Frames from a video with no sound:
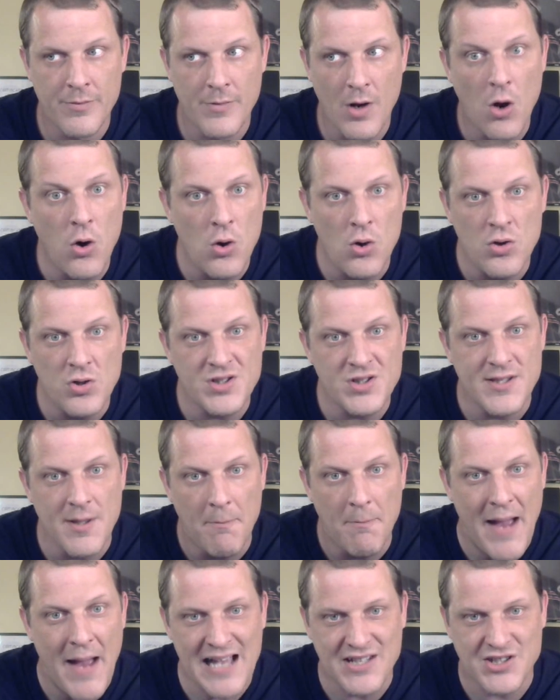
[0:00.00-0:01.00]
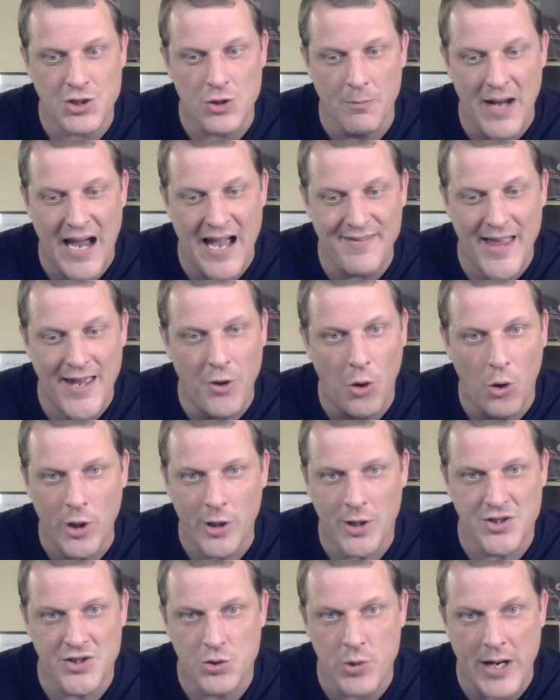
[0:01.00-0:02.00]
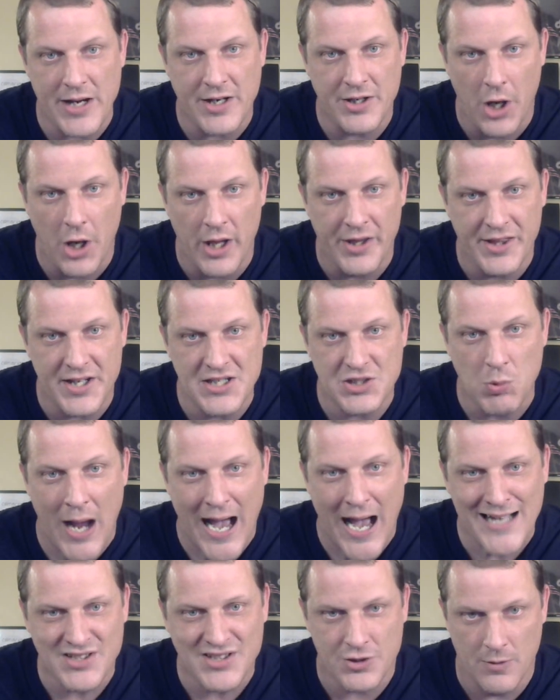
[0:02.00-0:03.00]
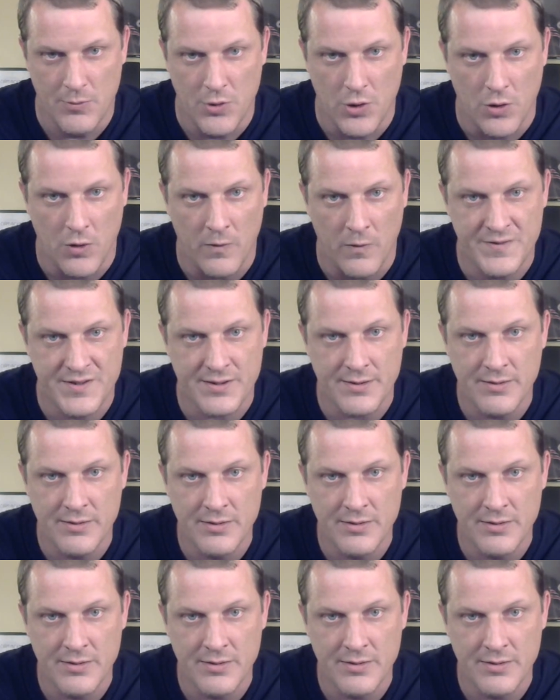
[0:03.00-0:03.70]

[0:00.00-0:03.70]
Who's the mastermind that orchestrated all these roster moves?